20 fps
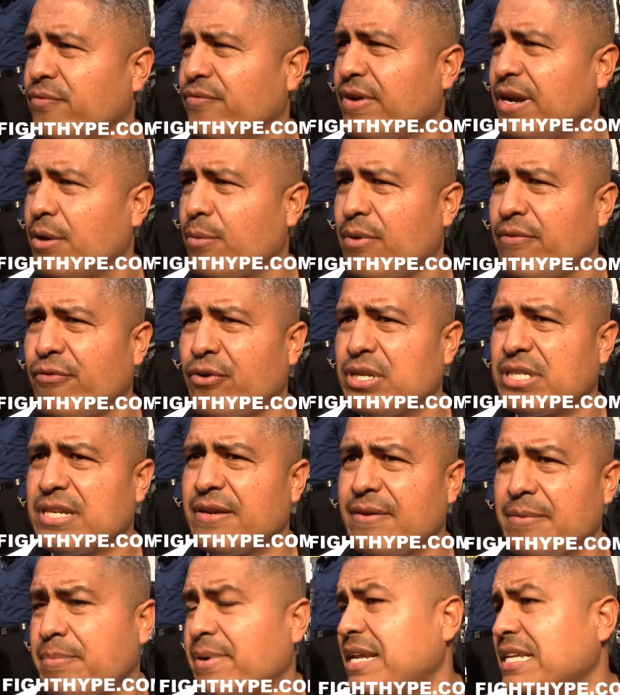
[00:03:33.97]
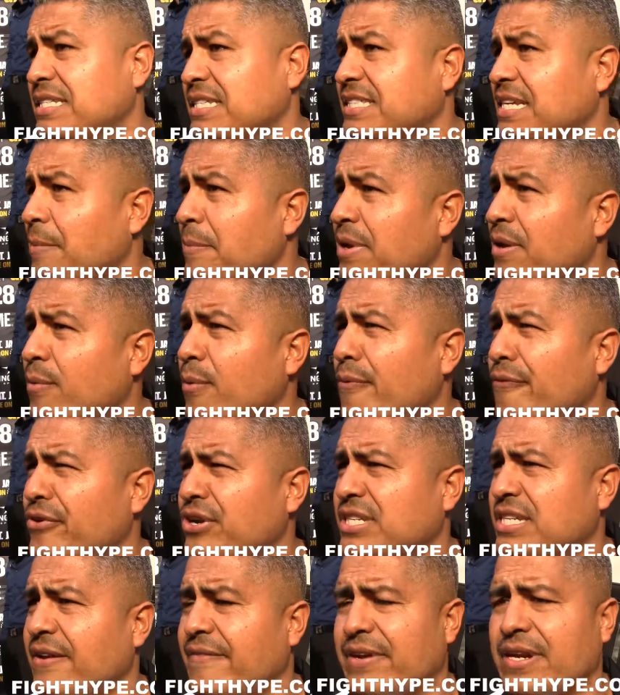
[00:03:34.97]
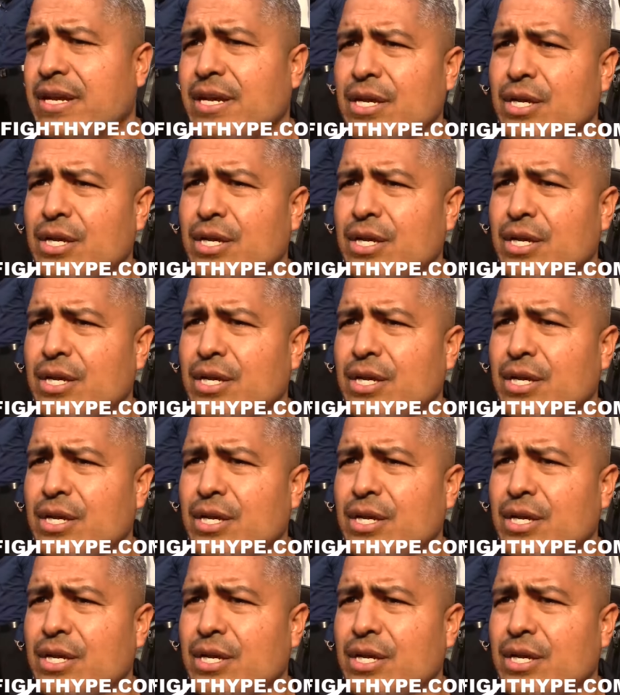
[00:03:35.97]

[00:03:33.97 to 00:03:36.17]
fight at one forty-seven, but he's a champion at one forty-seven.